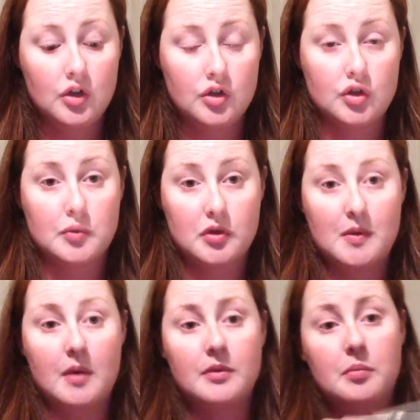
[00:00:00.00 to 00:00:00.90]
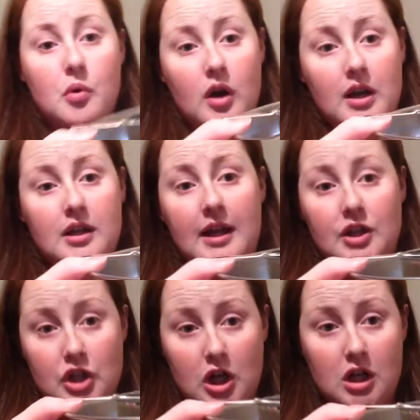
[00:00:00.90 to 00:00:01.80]
So you're supposed to be able to pour in like
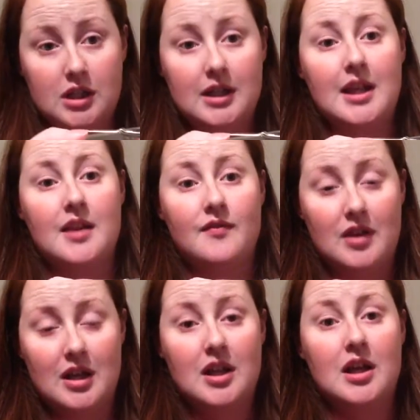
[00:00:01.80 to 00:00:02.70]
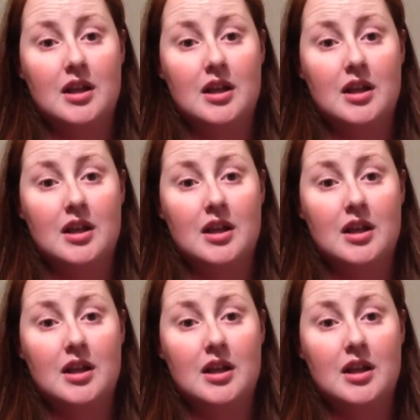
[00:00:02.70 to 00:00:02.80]
chocolate and then vanilla